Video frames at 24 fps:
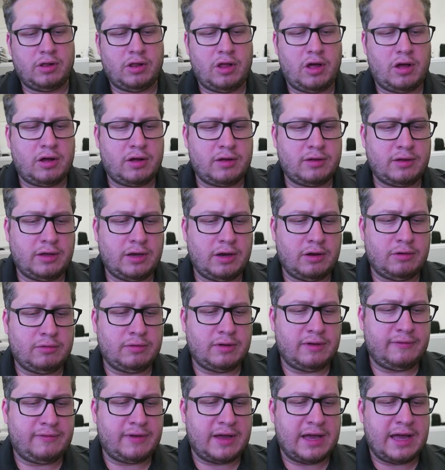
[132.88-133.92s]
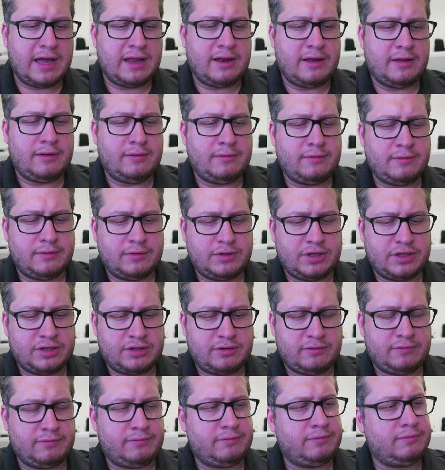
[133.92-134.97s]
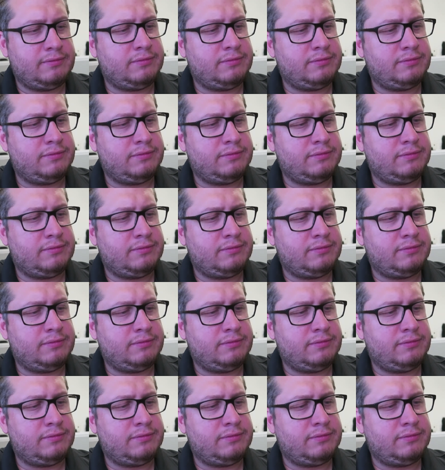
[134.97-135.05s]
a lot, you know, if I had a, just a,